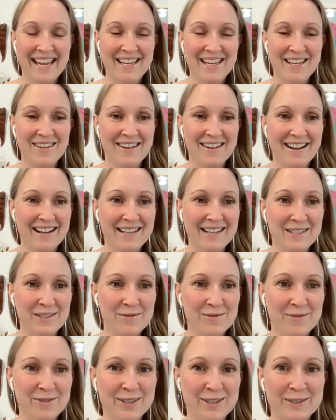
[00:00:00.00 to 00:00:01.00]
Thank you
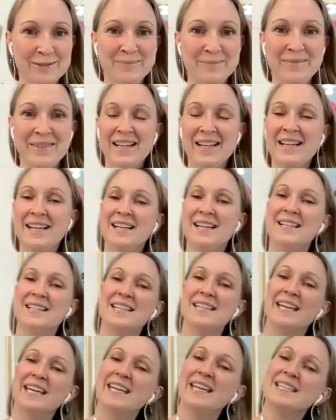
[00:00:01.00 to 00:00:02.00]
guys for
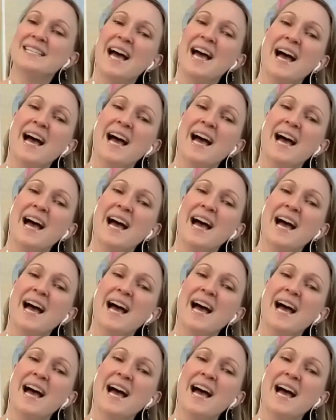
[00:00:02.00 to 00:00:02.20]
taking